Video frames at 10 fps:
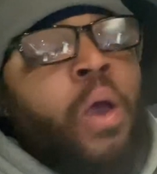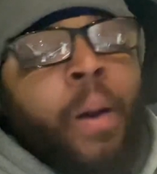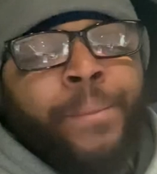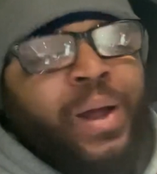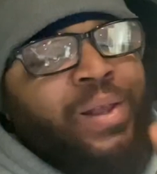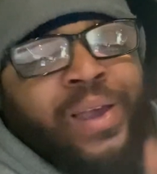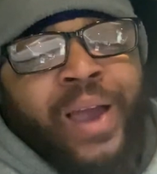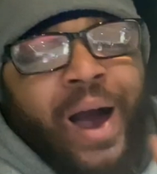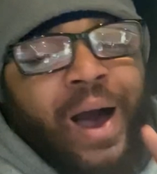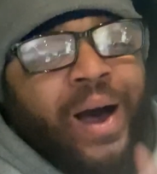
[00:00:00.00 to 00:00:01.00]
but
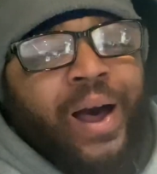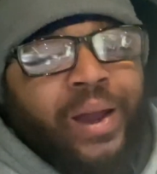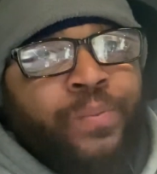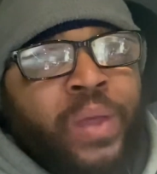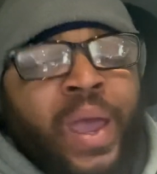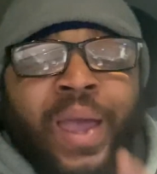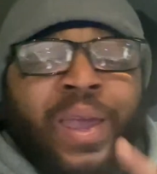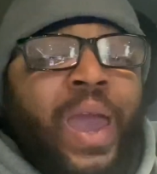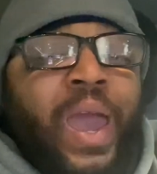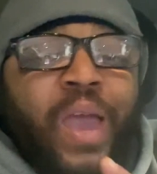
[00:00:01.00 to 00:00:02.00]
God
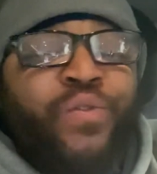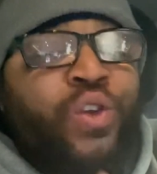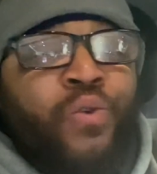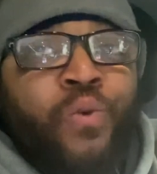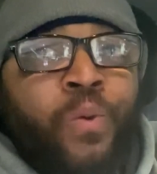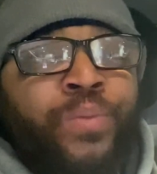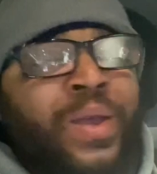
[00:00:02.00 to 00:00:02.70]
gave you